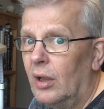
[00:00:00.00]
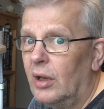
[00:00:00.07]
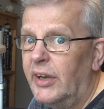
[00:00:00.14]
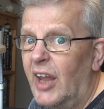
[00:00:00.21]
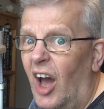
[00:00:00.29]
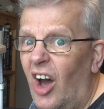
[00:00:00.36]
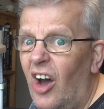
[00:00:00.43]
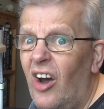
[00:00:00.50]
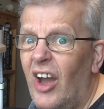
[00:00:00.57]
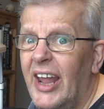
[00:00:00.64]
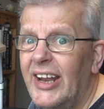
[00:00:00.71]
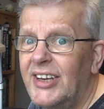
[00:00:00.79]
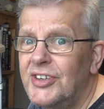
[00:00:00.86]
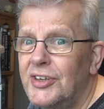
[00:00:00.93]

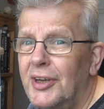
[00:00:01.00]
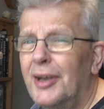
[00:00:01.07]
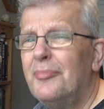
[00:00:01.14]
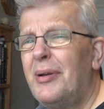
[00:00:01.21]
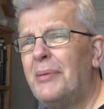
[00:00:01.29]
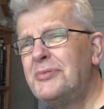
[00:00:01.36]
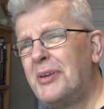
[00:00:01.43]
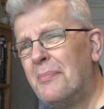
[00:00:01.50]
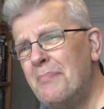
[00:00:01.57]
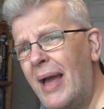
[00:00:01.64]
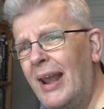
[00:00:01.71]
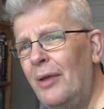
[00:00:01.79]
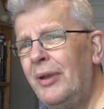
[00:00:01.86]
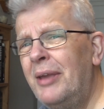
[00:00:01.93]
Nige, perhaps I'm
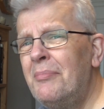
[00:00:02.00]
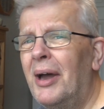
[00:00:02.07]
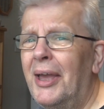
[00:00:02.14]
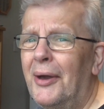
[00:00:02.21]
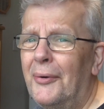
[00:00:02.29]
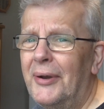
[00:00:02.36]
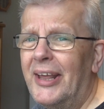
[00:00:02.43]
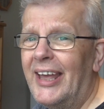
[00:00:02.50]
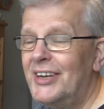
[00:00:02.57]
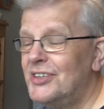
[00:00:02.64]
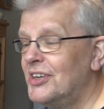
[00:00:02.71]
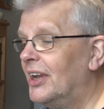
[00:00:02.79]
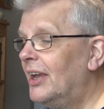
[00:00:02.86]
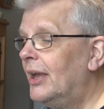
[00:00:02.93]
mellowing in my old age.